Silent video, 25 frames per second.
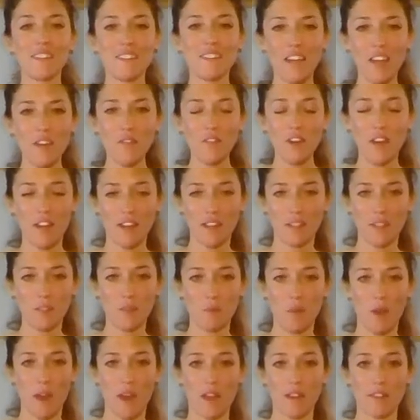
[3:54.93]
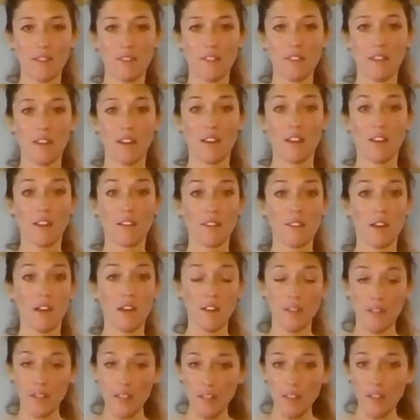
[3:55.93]
safe cutting space is a
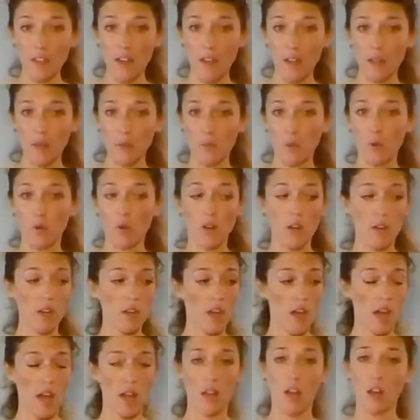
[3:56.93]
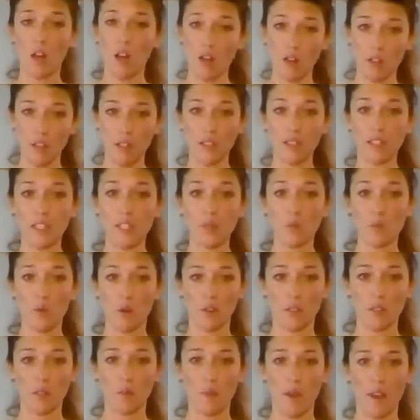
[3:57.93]
clean cutting board and a clean
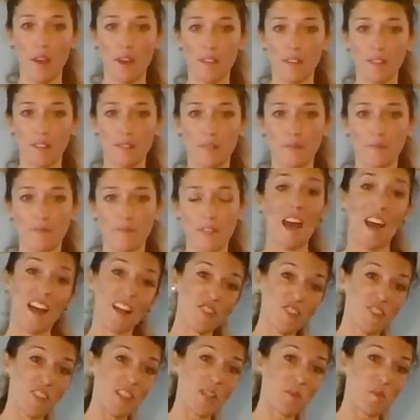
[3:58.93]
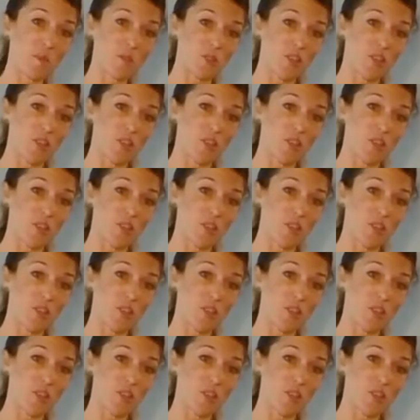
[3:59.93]
workspace. I actually keep a